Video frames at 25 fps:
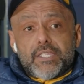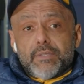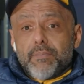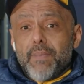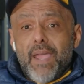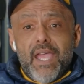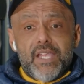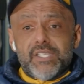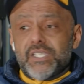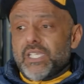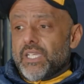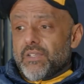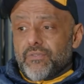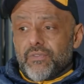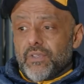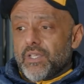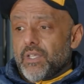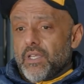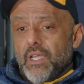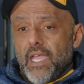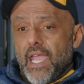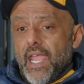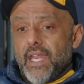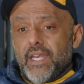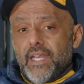massive,
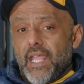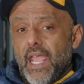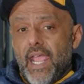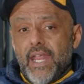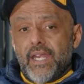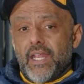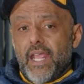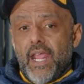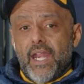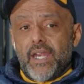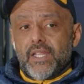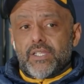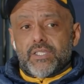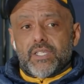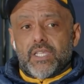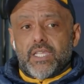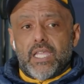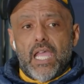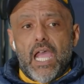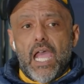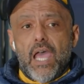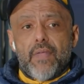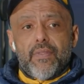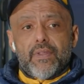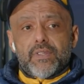and it's a
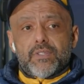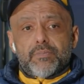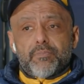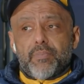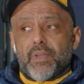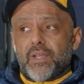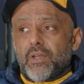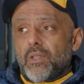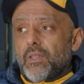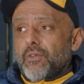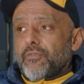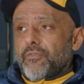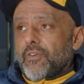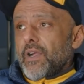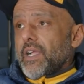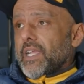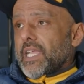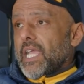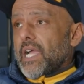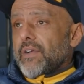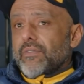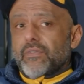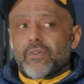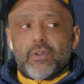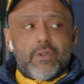car that's been on the front
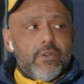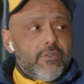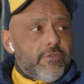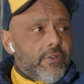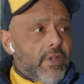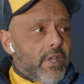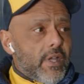cover